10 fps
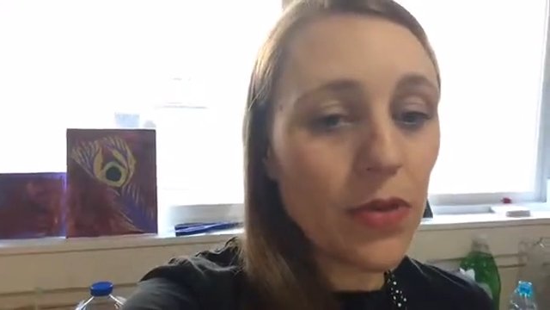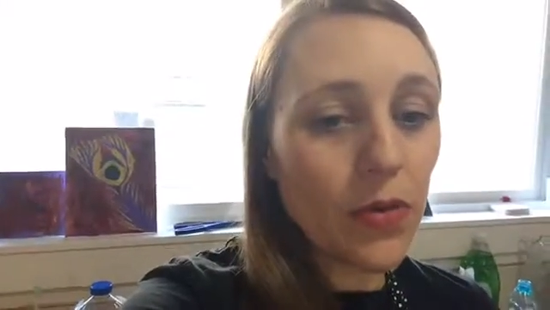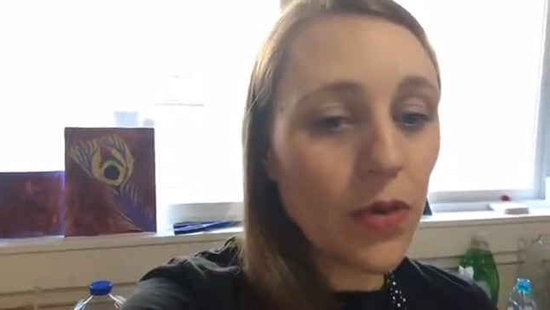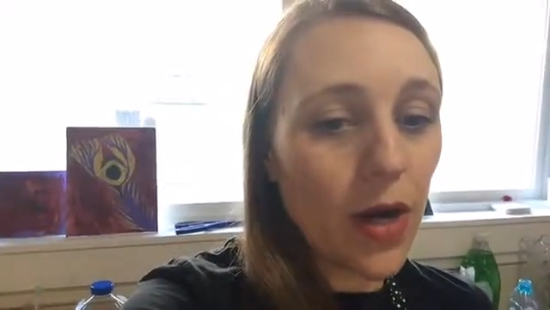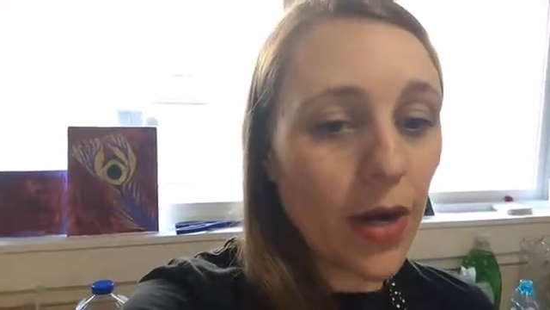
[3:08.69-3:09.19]

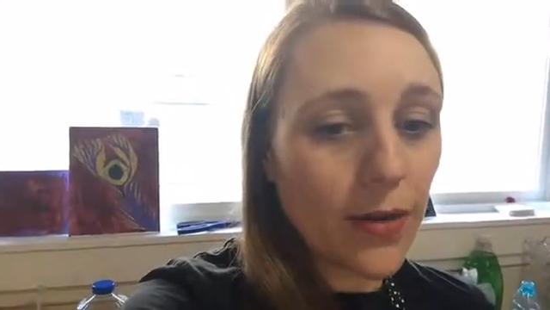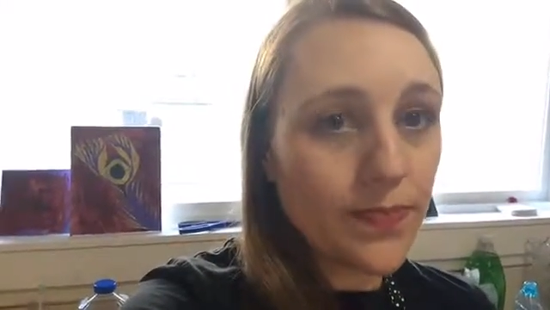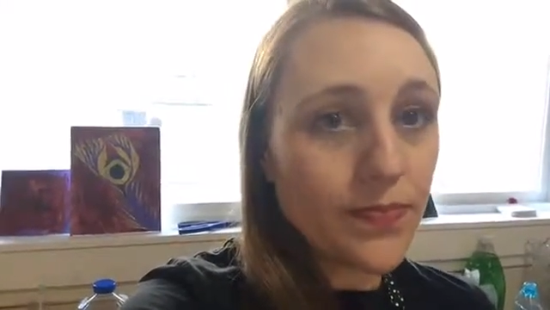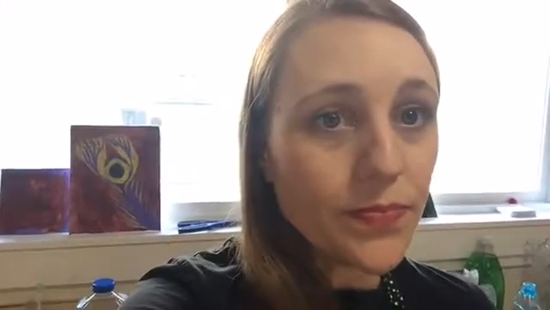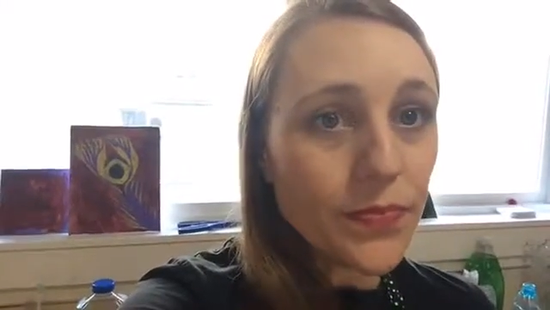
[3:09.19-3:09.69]
who
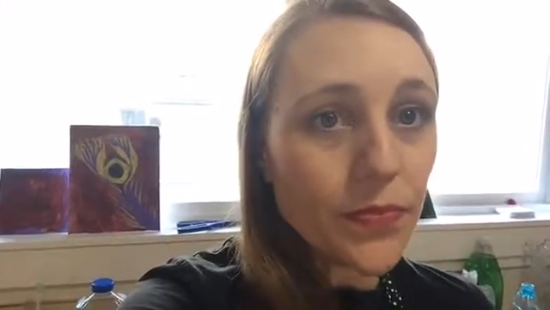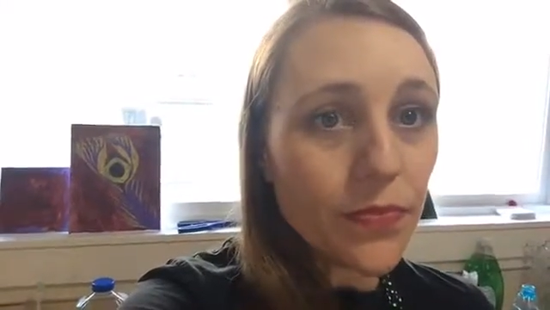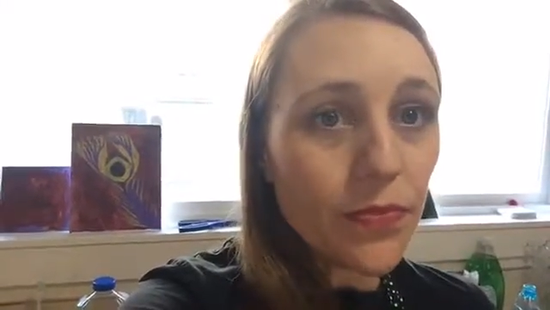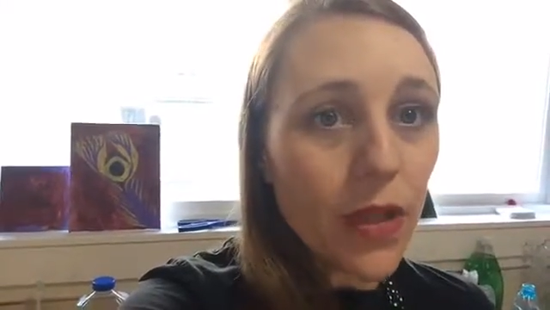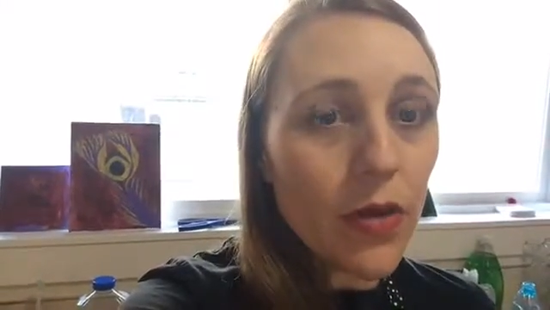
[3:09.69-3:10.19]

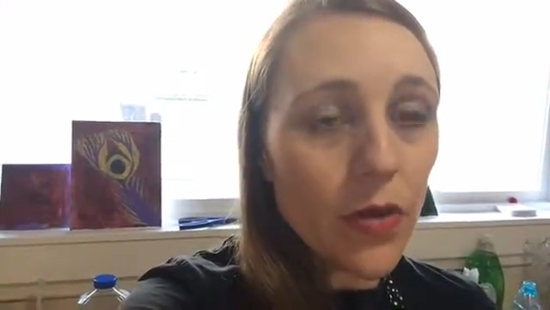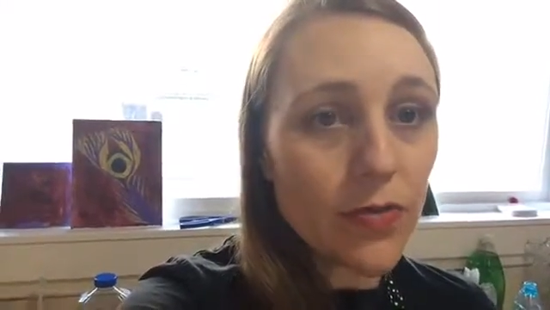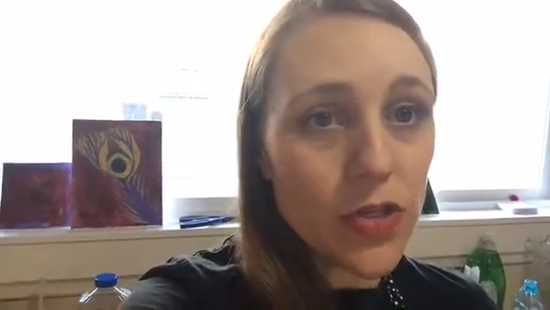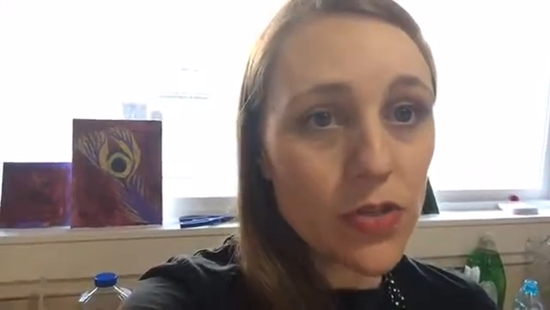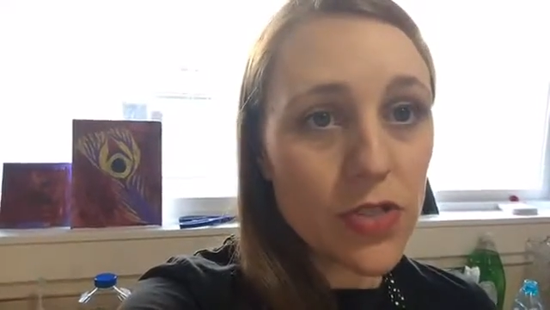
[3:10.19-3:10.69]

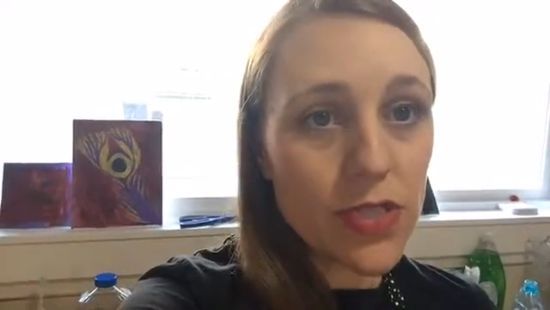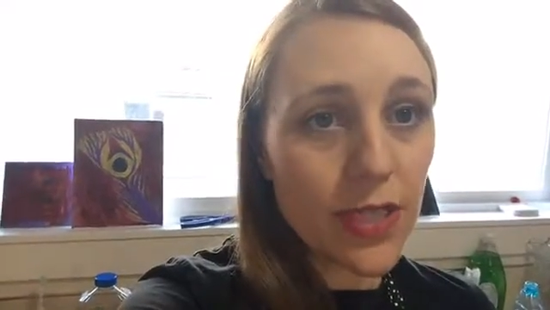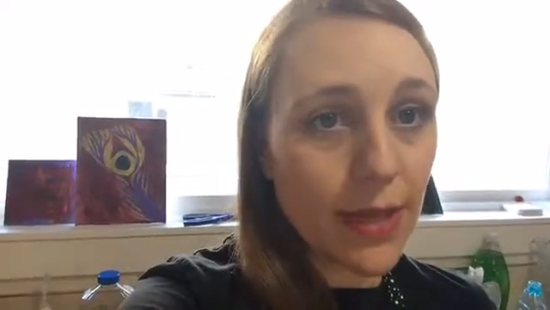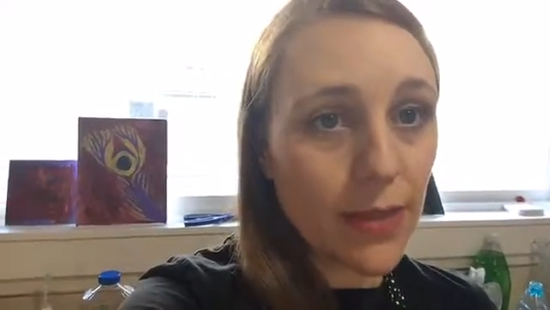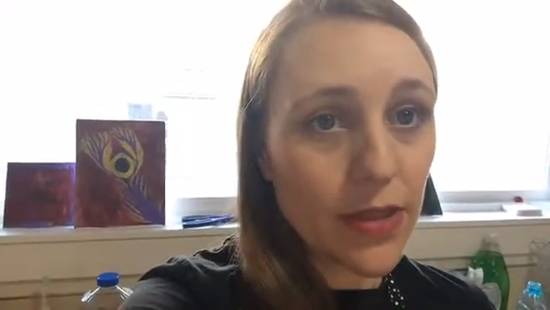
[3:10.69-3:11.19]
have chosen to
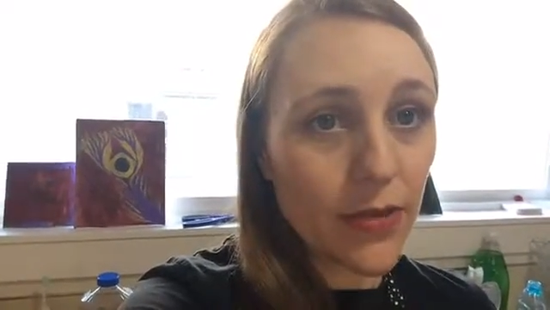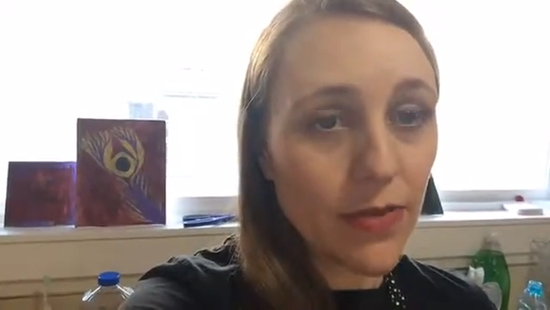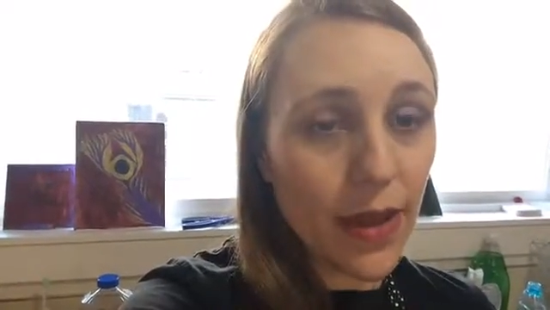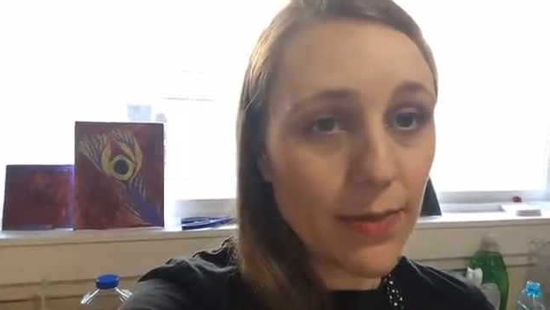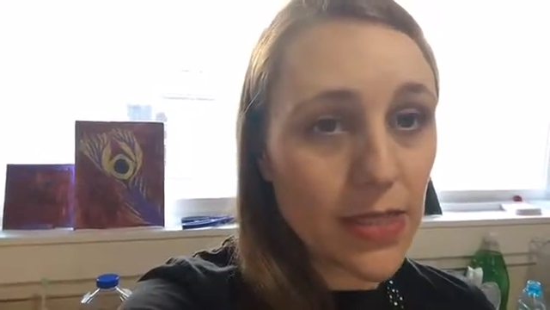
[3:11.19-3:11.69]
limit their
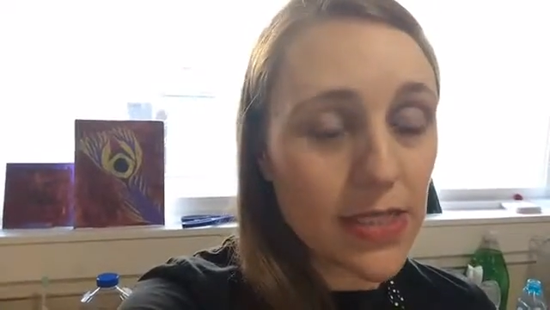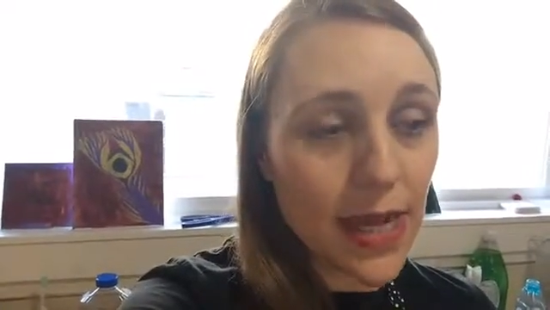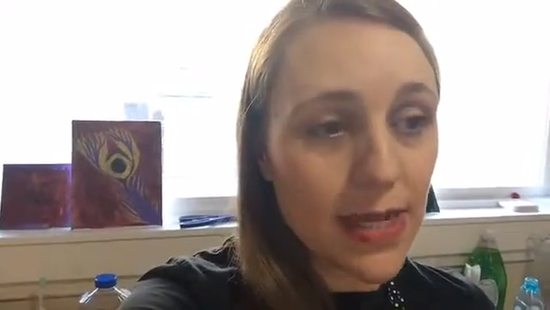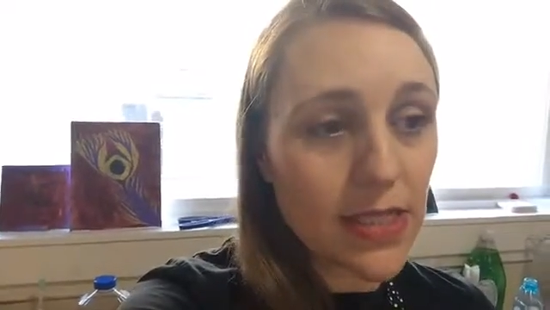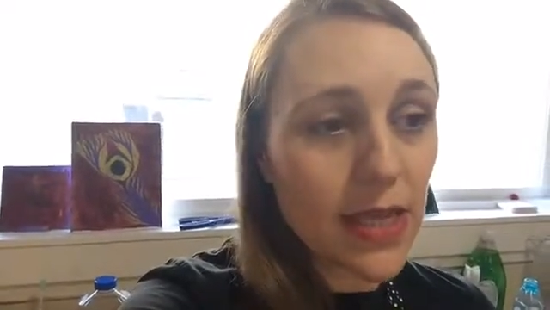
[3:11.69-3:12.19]
family
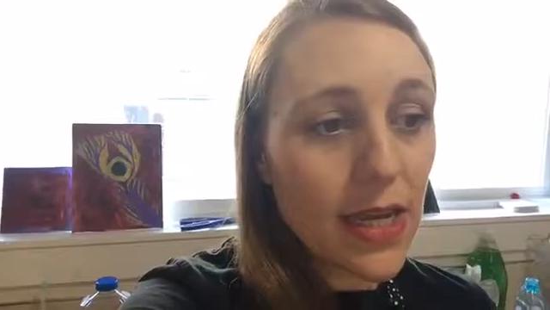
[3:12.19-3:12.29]
size.